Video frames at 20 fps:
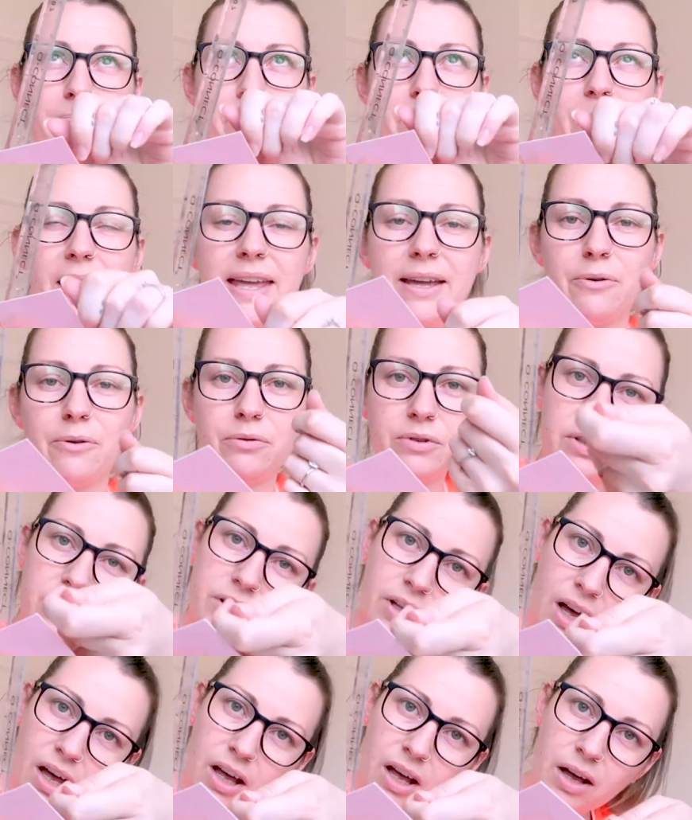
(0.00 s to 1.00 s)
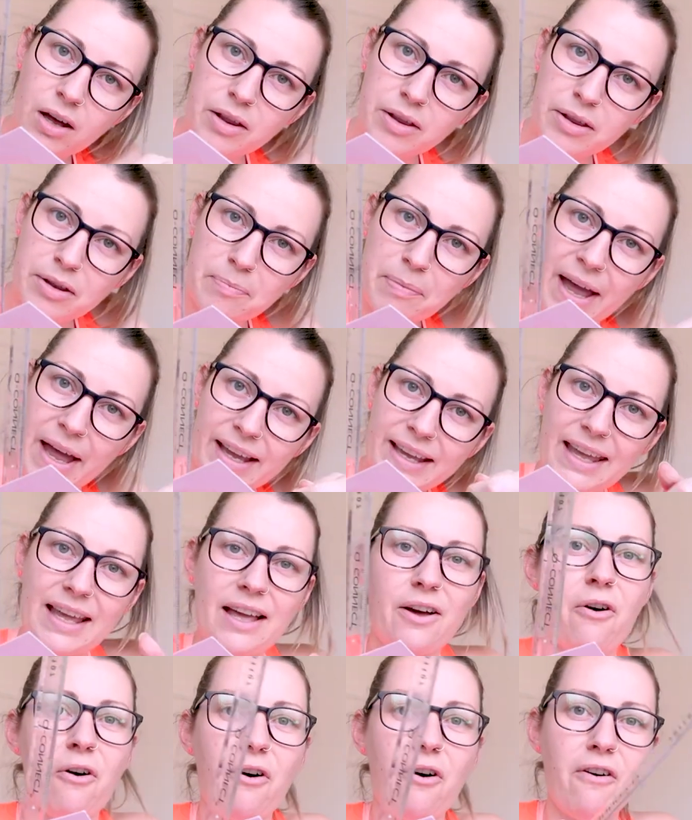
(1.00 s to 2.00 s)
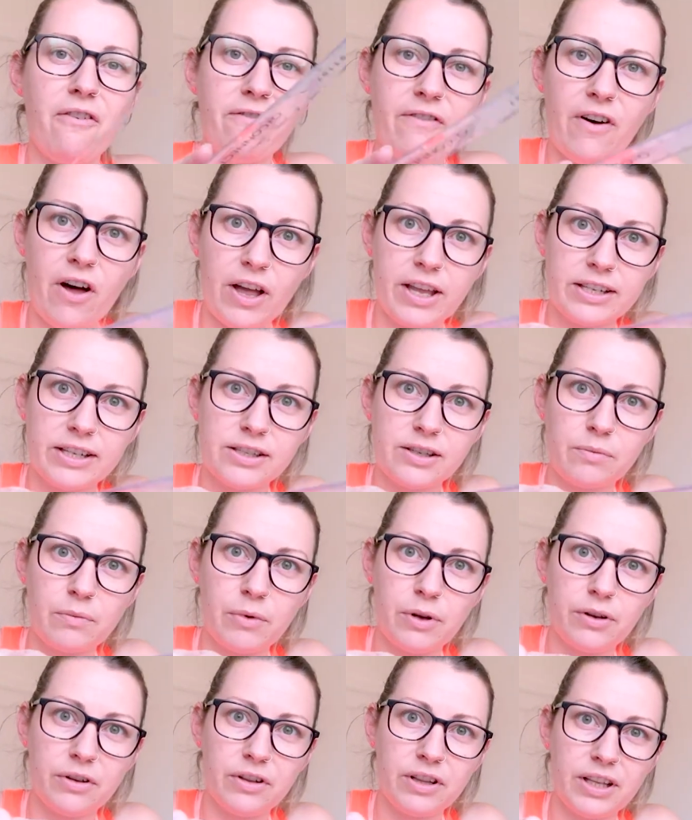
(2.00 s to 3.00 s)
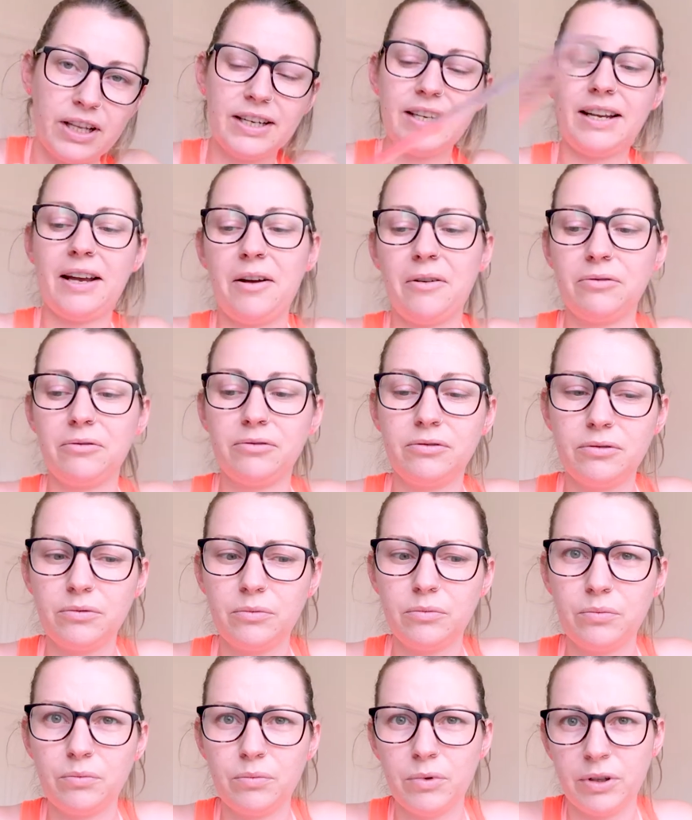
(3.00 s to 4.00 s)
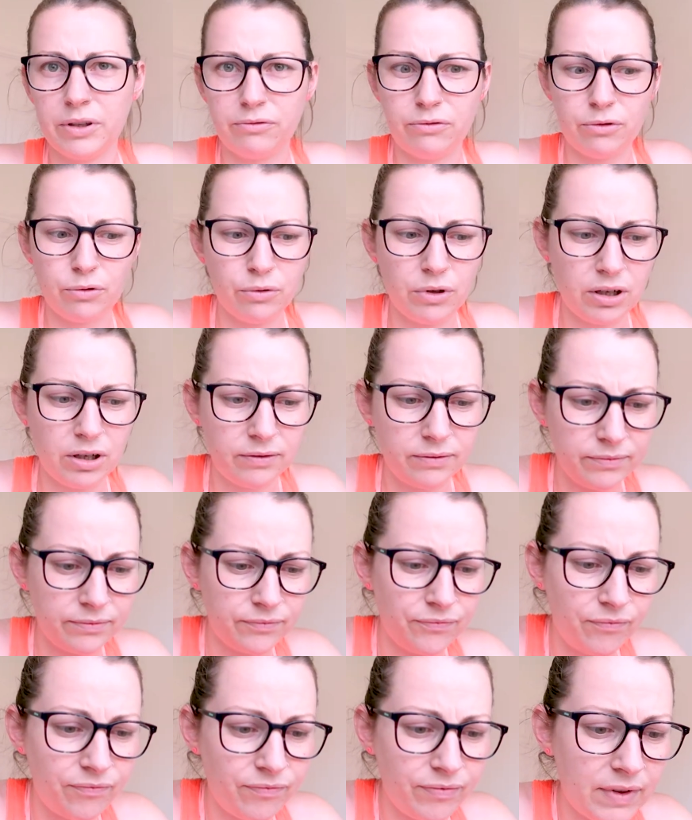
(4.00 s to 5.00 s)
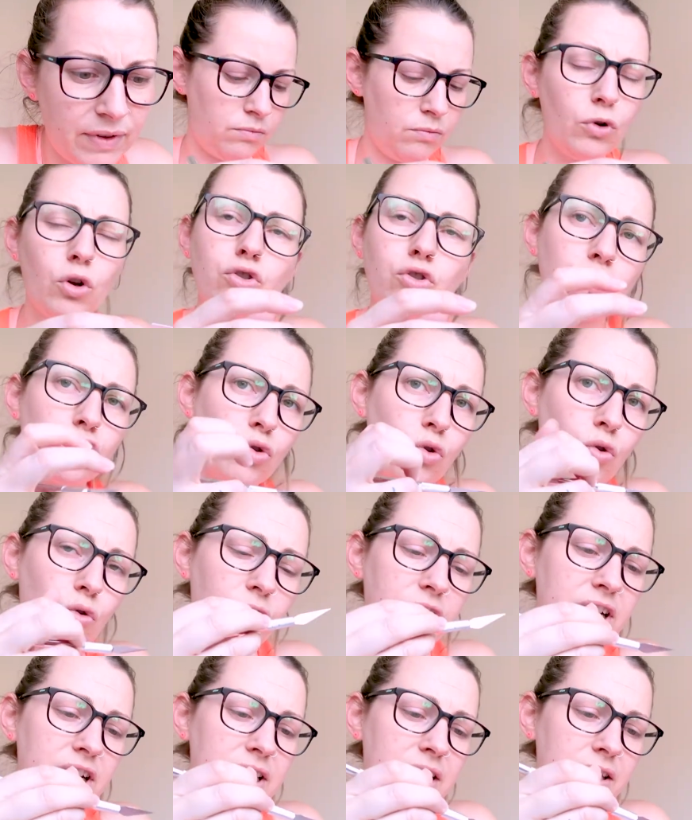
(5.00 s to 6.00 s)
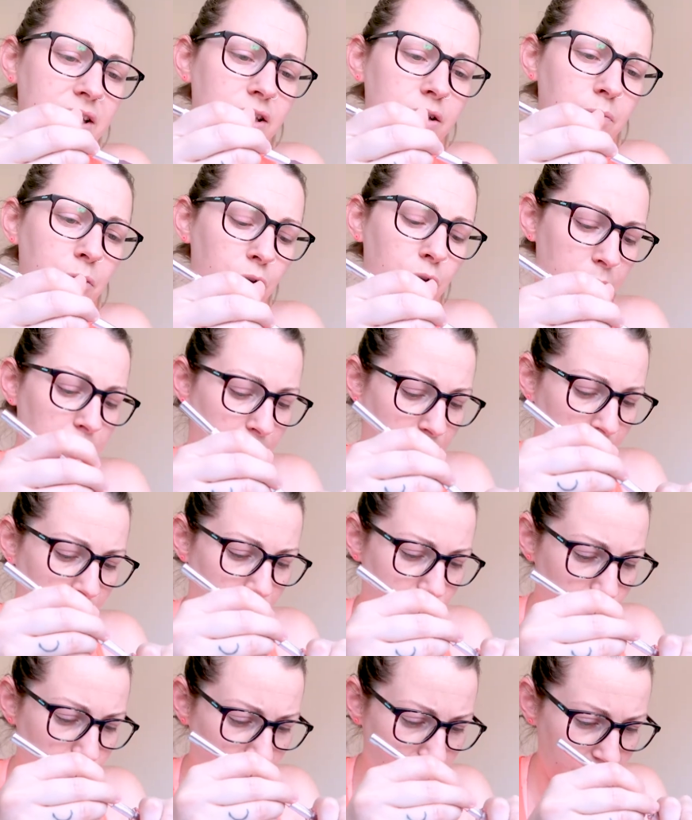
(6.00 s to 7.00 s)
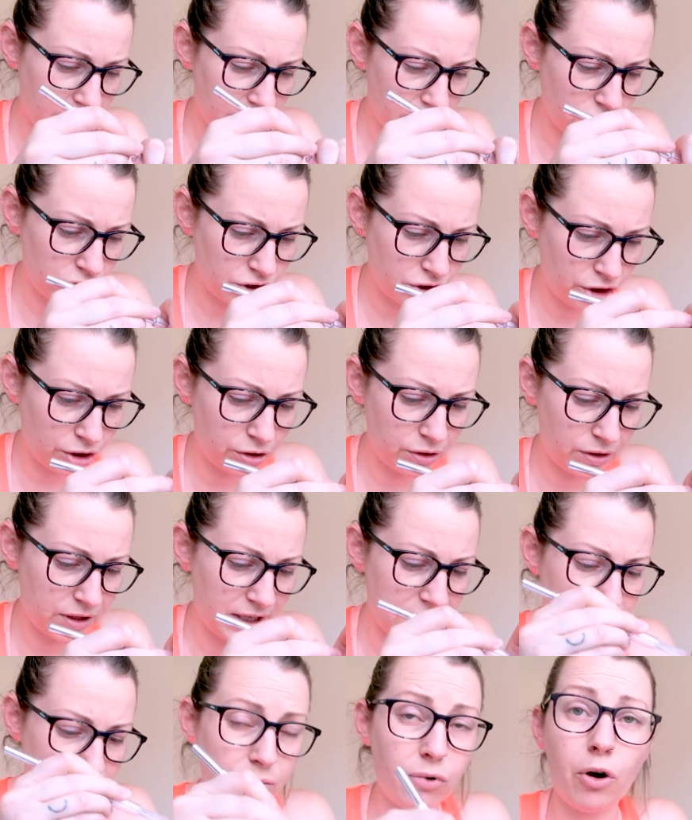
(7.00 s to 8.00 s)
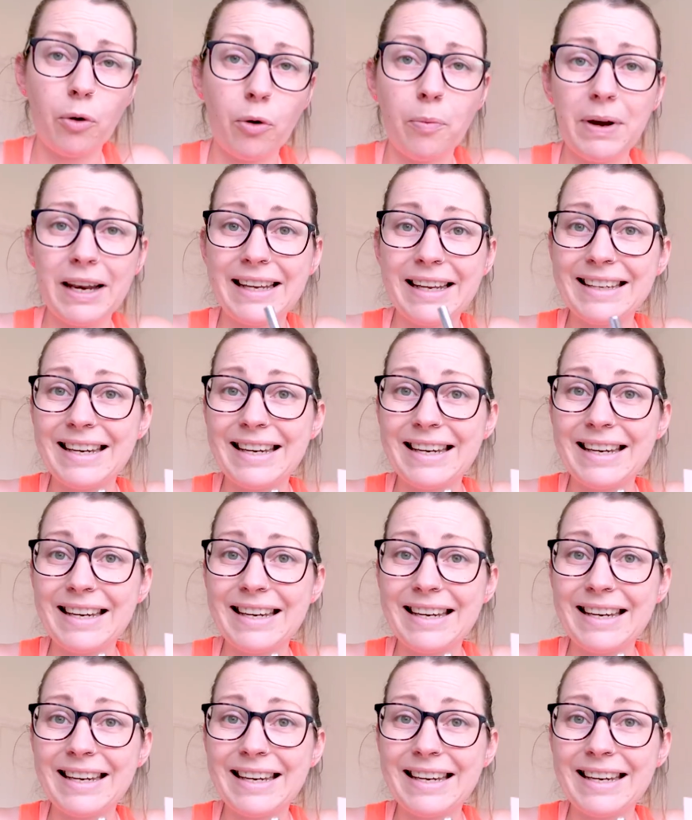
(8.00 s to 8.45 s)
peeled the backing off, I smoothed it down with a ruler. Not sure on it at the moment, but I'll try and show you these properly